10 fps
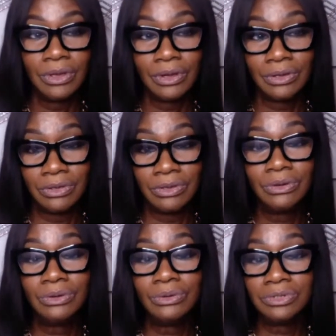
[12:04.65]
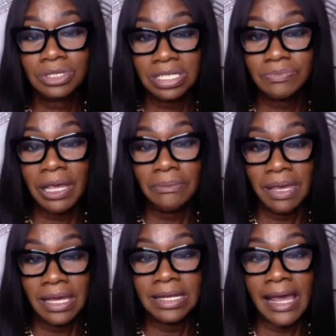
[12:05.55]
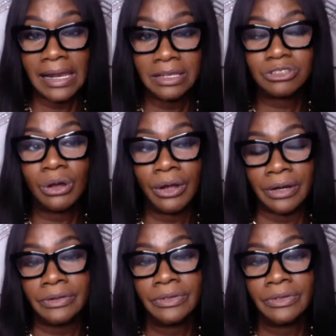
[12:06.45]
You just may be a daddyless daughter